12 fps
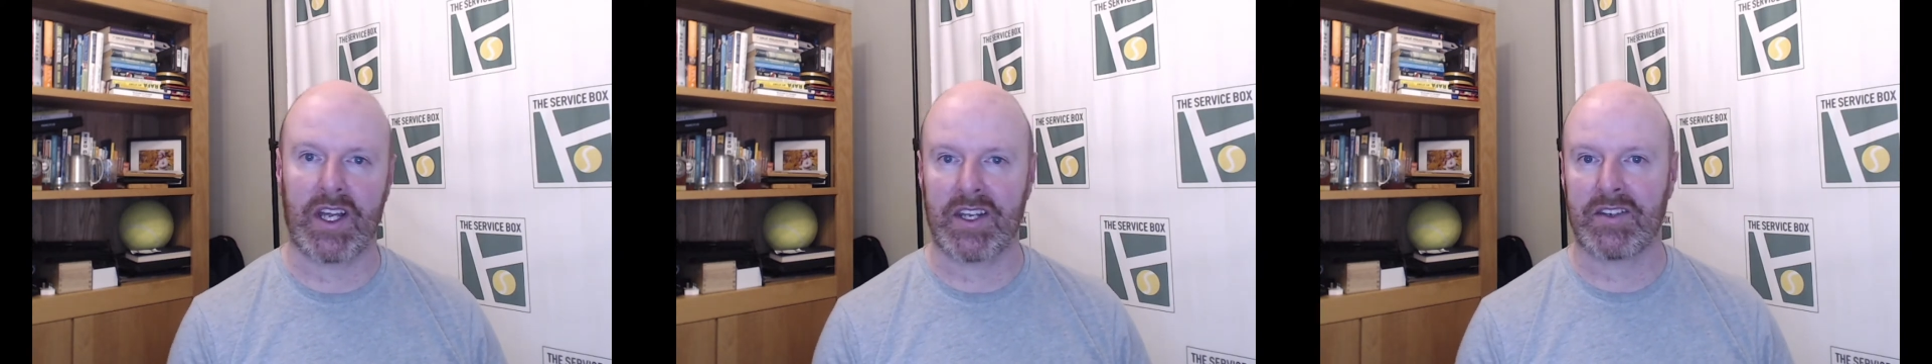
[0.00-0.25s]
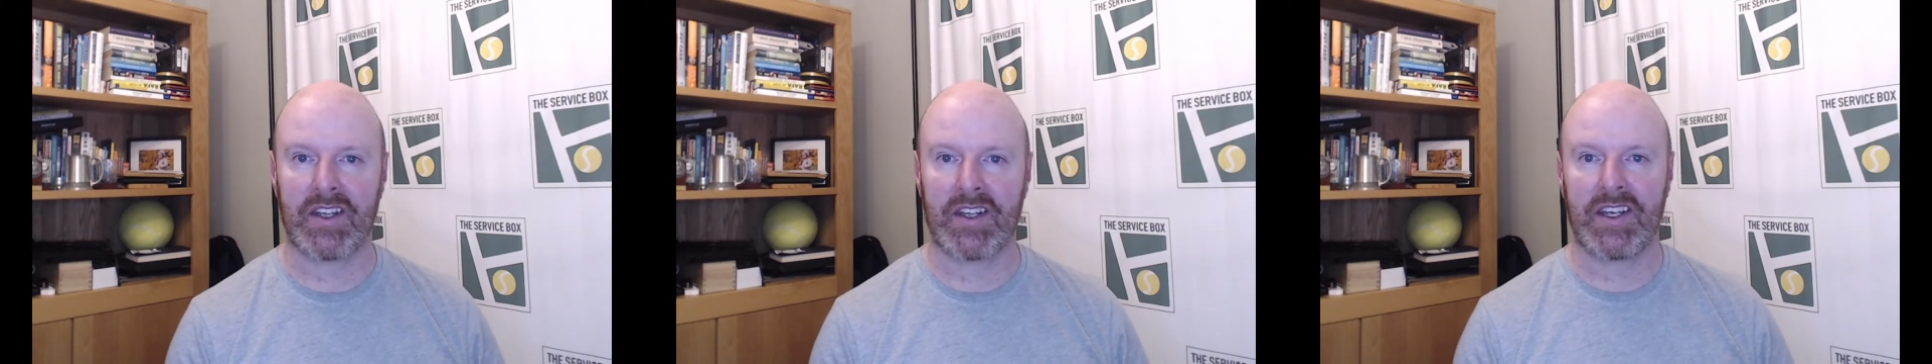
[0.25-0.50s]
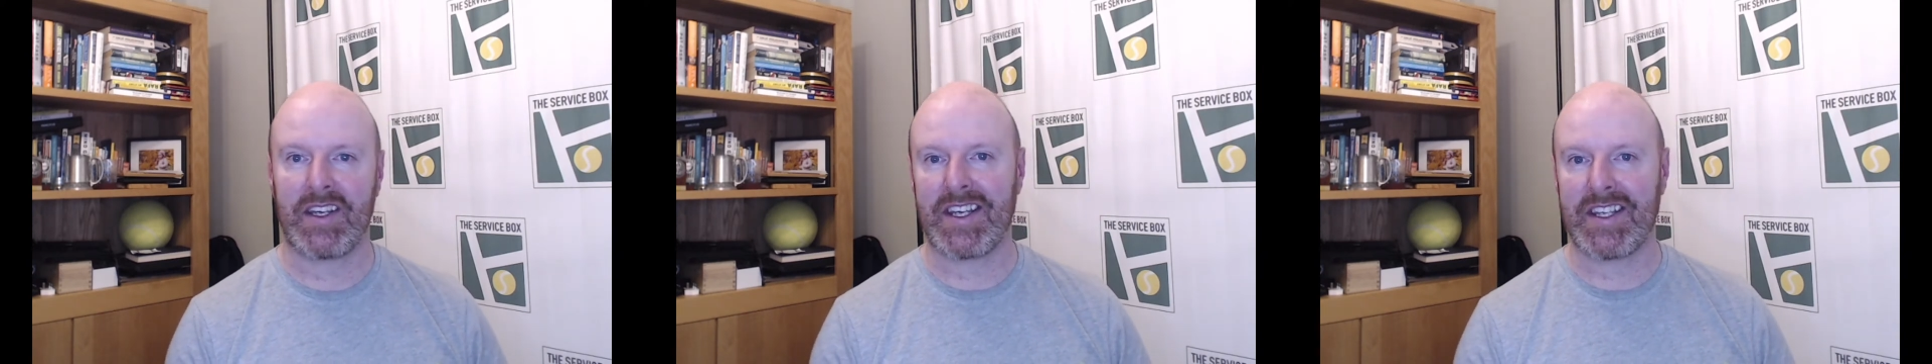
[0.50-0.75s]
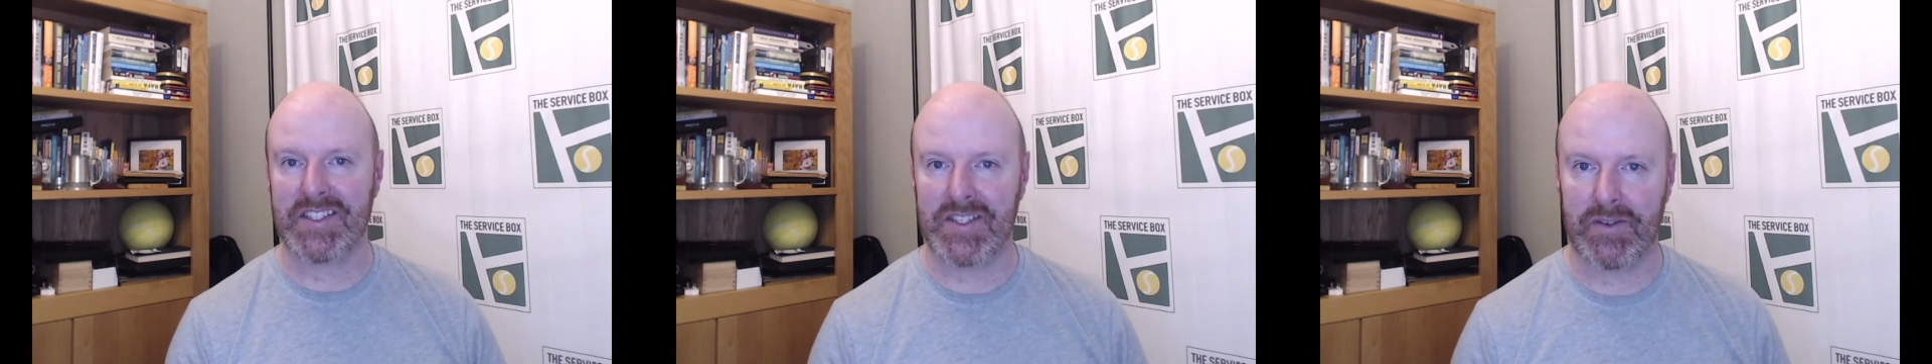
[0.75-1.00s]
and
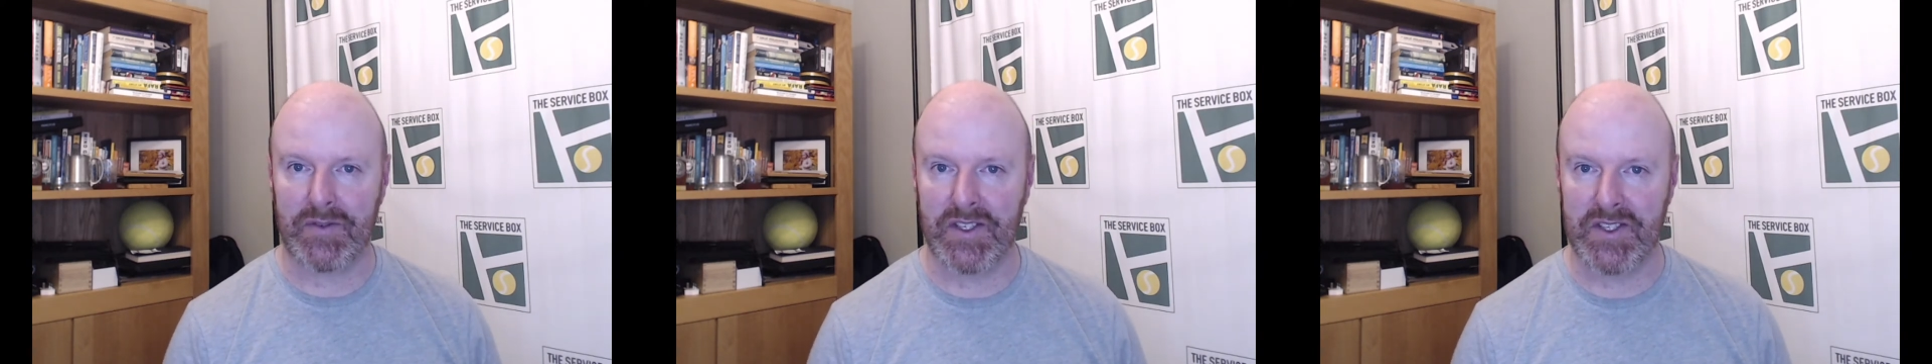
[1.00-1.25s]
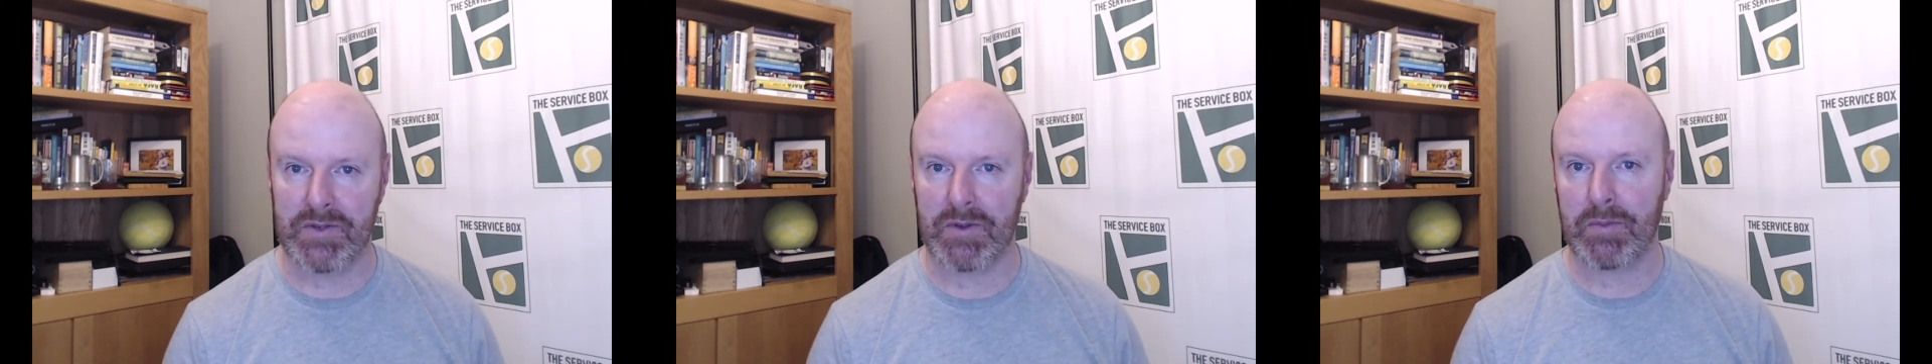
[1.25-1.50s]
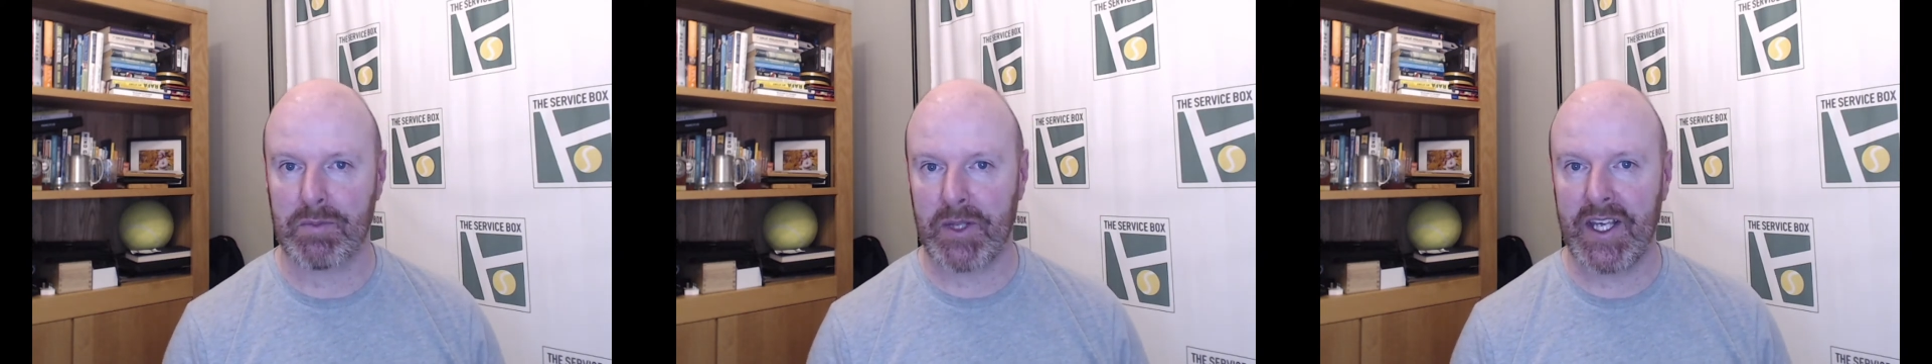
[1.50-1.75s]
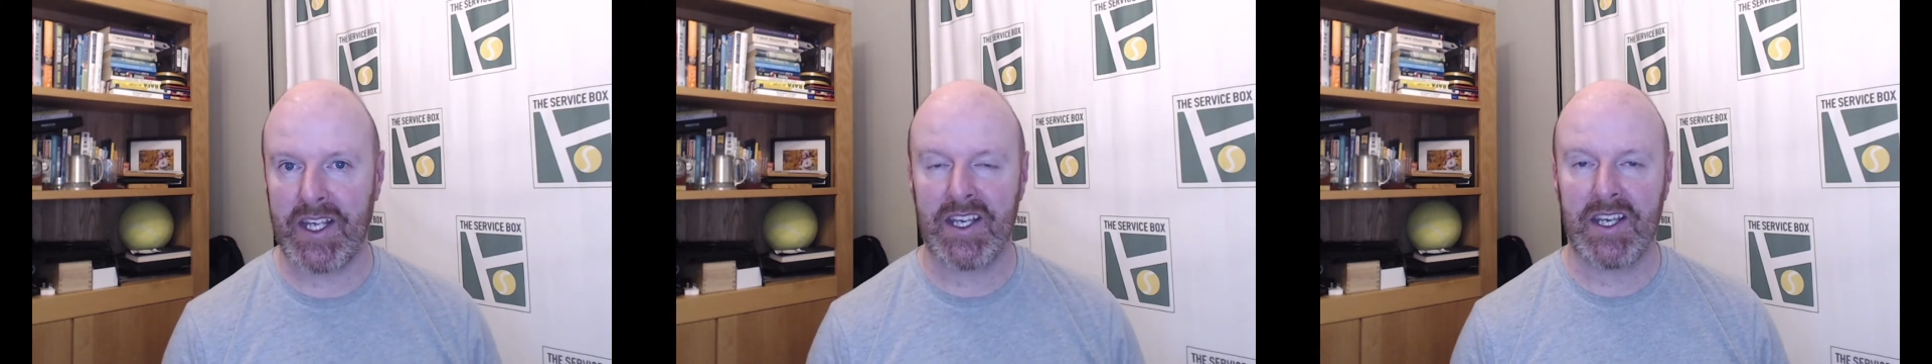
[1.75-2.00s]
interferes with
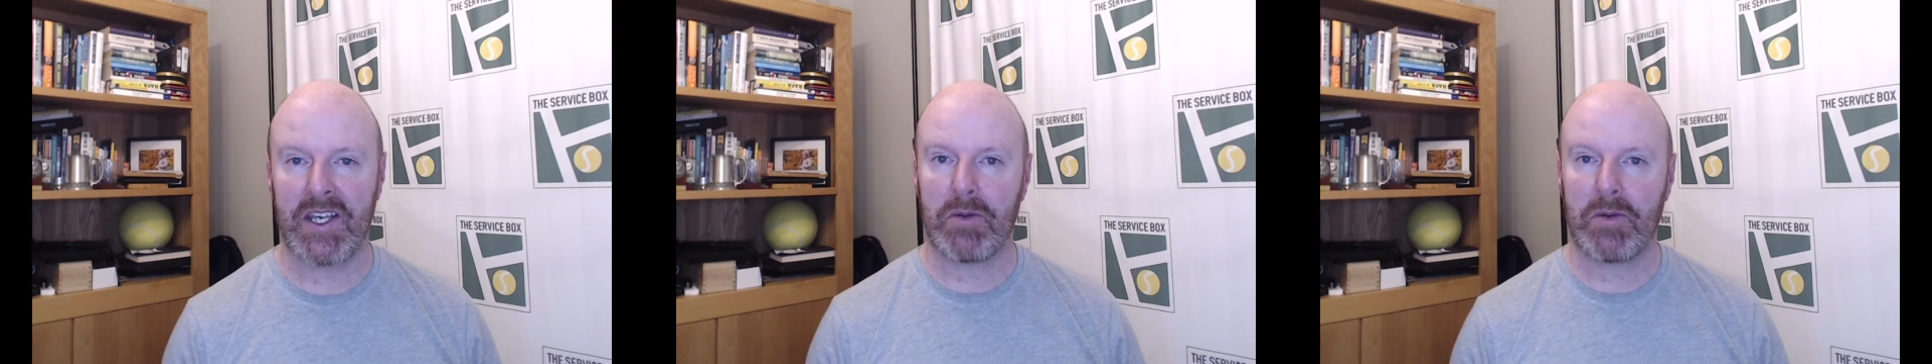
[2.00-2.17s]
play.